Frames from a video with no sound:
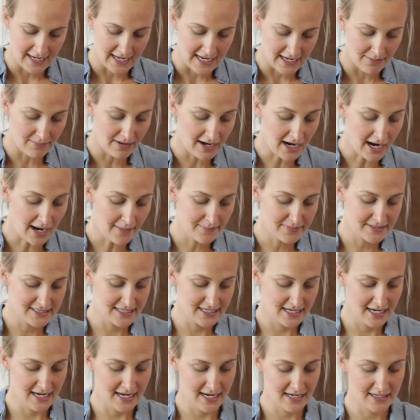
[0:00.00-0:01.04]
And my
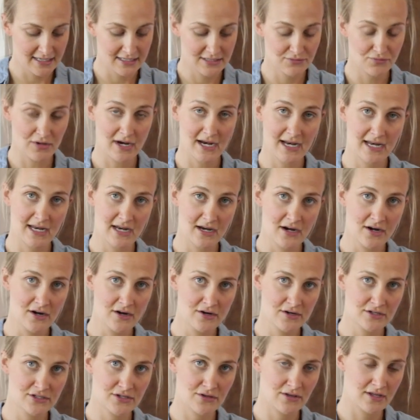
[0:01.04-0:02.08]
opposite hand is right
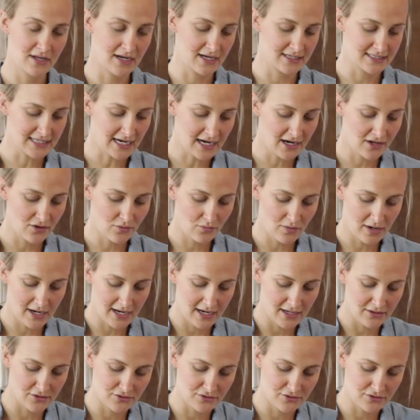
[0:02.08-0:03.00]
here so that it's out of the way